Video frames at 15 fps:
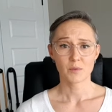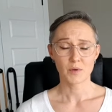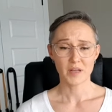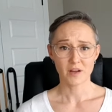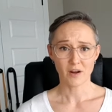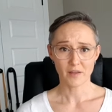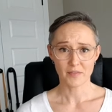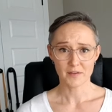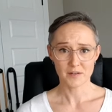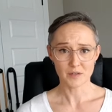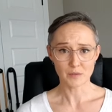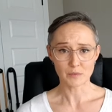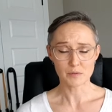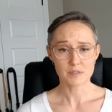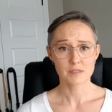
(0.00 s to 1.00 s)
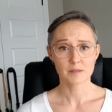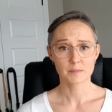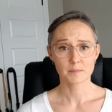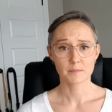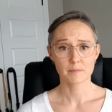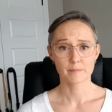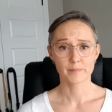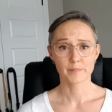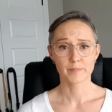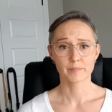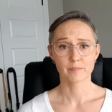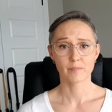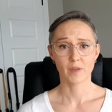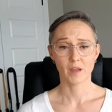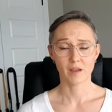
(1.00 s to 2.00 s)
We got the news.
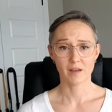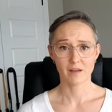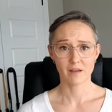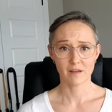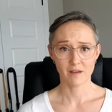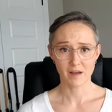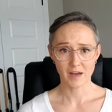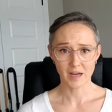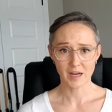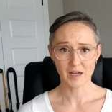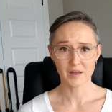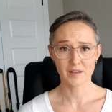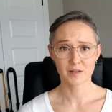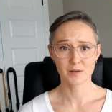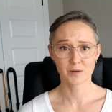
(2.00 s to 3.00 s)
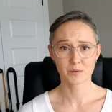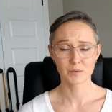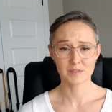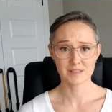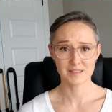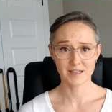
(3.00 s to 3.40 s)
I was